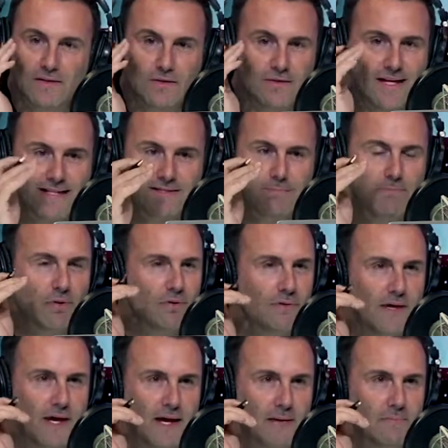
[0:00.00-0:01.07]
Dude, that's a
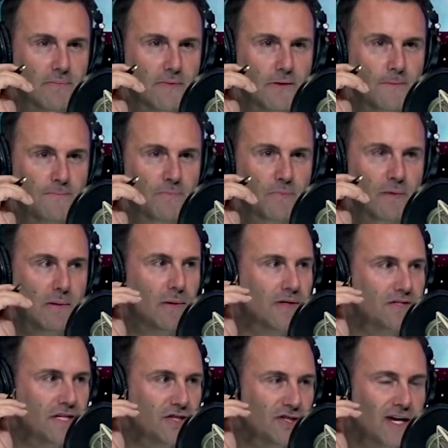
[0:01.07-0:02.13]
boot camp. People
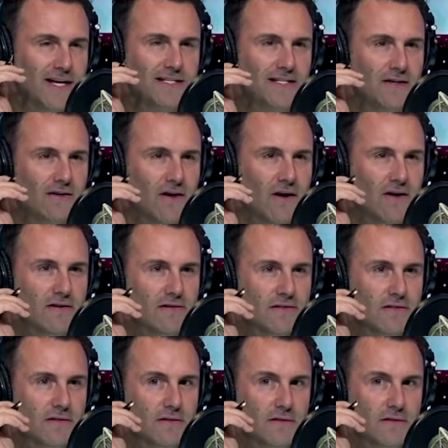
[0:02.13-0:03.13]
always say, should I sell cars?